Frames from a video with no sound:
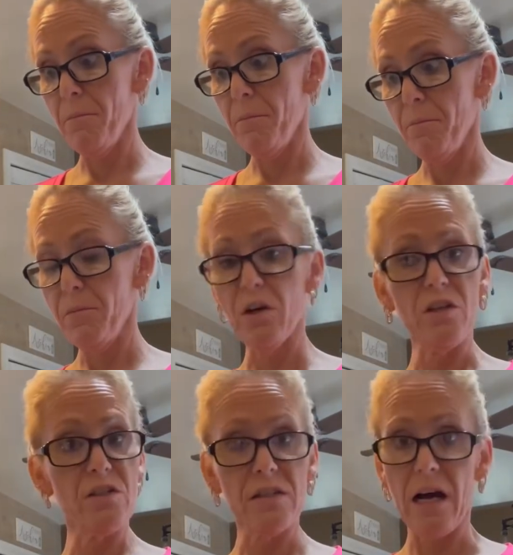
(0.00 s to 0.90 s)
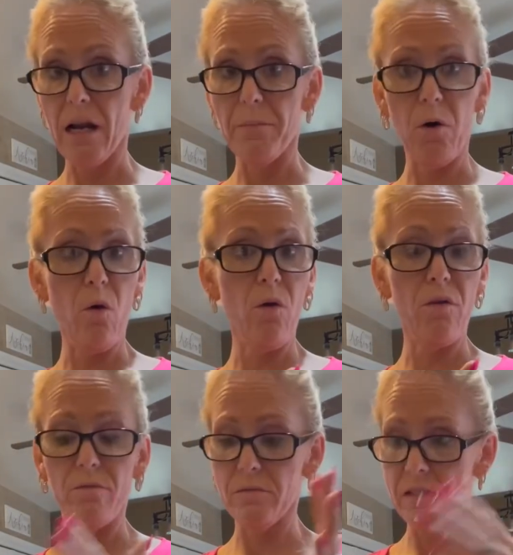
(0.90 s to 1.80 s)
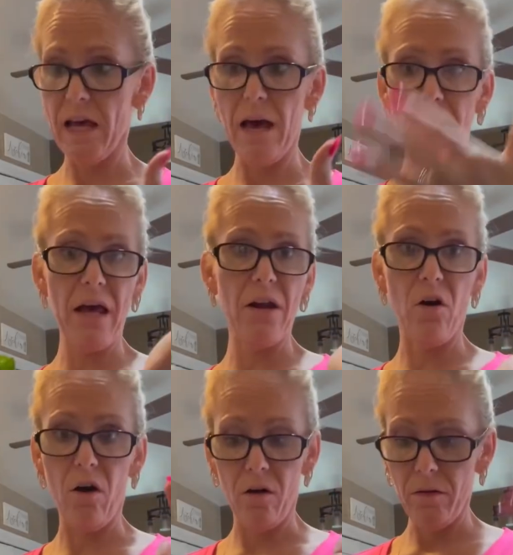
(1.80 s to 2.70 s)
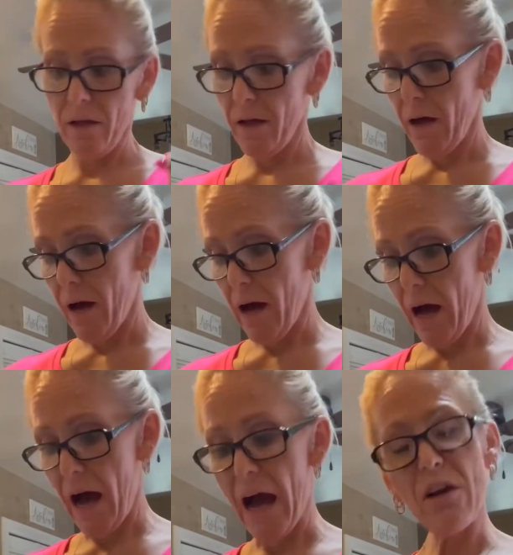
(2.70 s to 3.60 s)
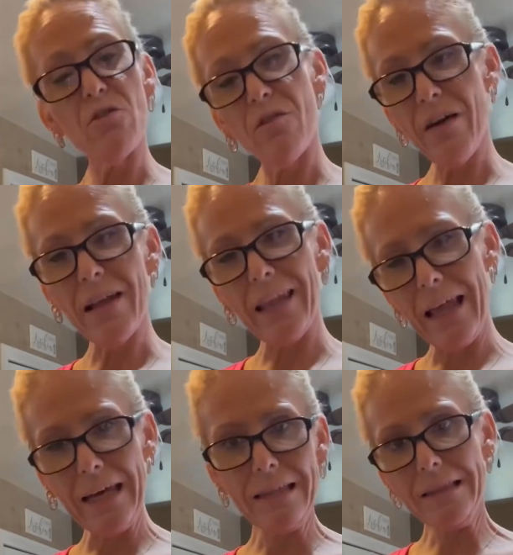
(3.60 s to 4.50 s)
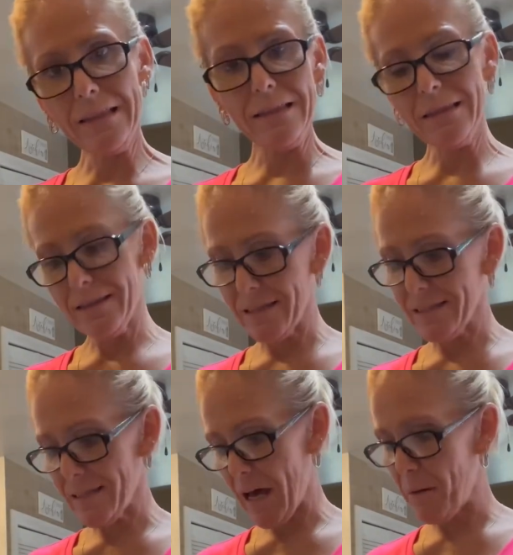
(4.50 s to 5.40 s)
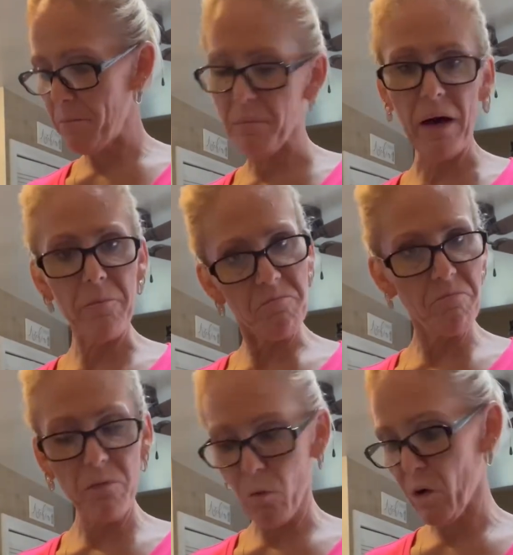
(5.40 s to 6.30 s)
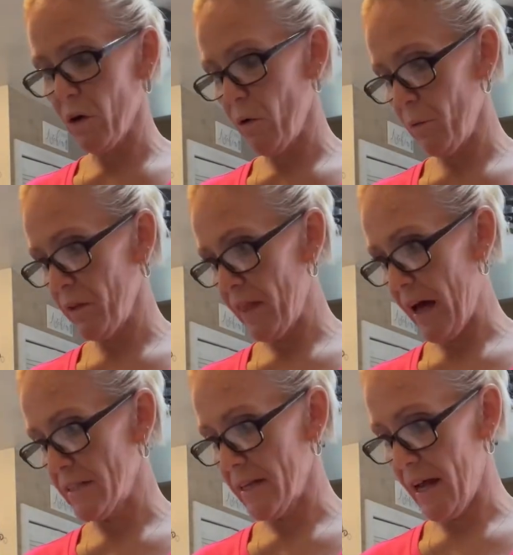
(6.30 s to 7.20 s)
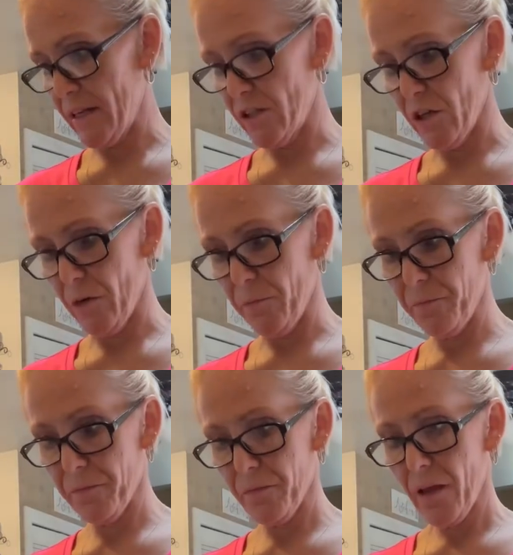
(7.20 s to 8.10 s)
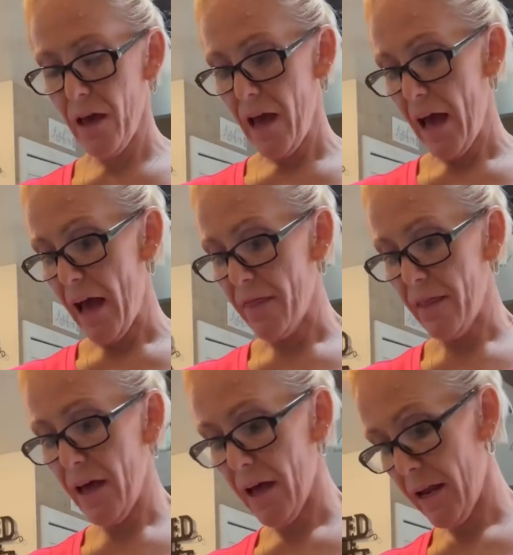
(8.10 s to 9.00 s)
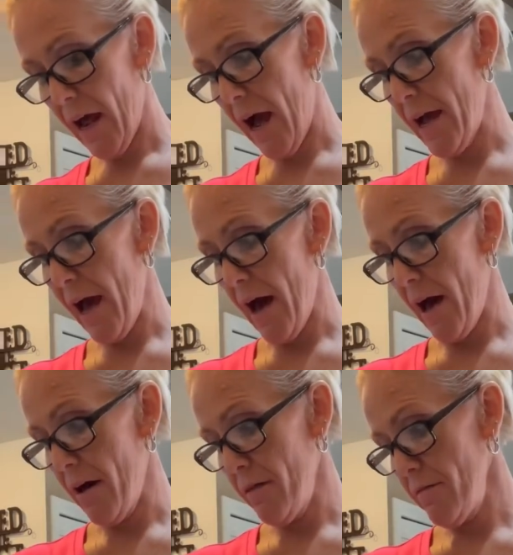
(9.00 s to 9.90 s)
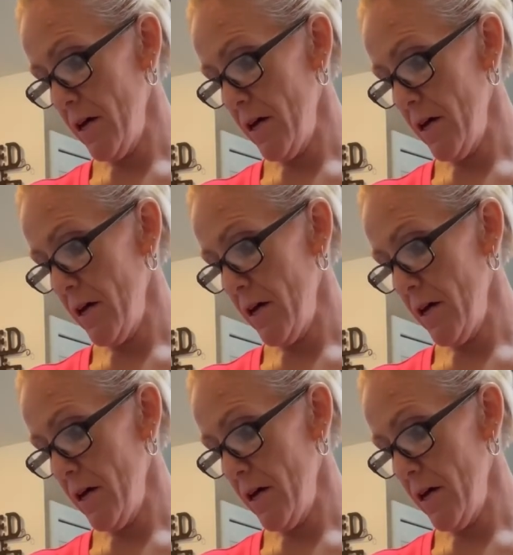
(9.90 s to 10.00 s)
You could just cut up the whole stem and all. I don't know if I like the stem, but we're going with that today too. And then I have